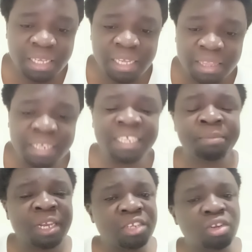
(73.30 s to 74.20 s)
then the
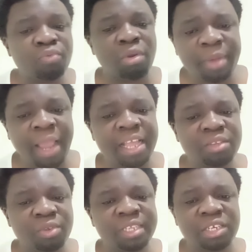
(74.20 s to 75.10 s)
speculation from Kenyans
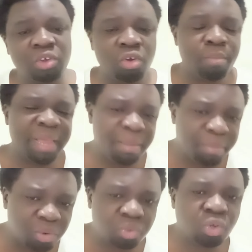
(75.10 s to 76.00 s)
was that, oh, maybe
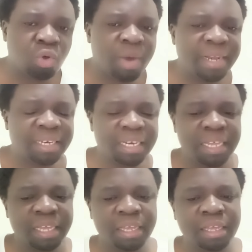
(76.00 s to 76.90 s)
Ruto
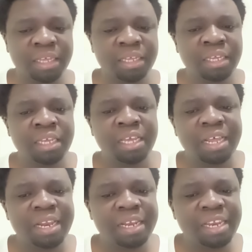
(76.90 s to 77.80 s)
wanted
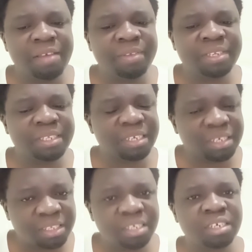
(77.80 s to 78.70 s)
Davis
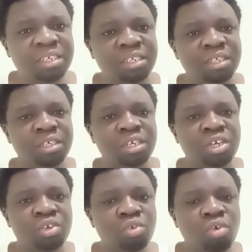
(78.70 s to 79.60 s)
Chirchir
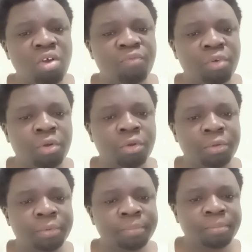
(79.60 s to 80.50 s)
to go
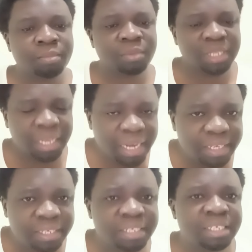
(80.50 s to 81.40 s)
for
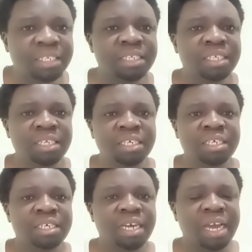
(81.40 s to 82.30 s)
energy
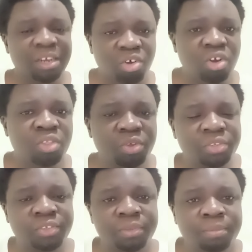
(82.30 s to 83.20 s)
and all
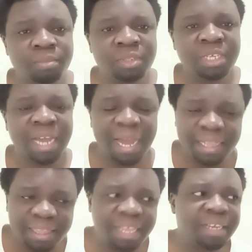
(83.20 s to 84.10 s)
those,
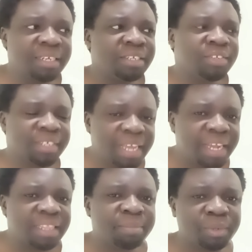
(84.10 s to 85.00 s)
and then
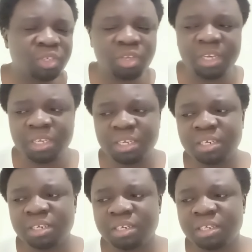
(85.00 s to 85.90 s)
change the position
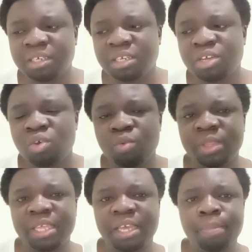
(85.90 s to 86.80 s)

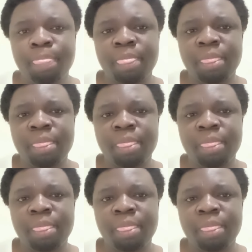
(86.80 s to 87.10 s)
with the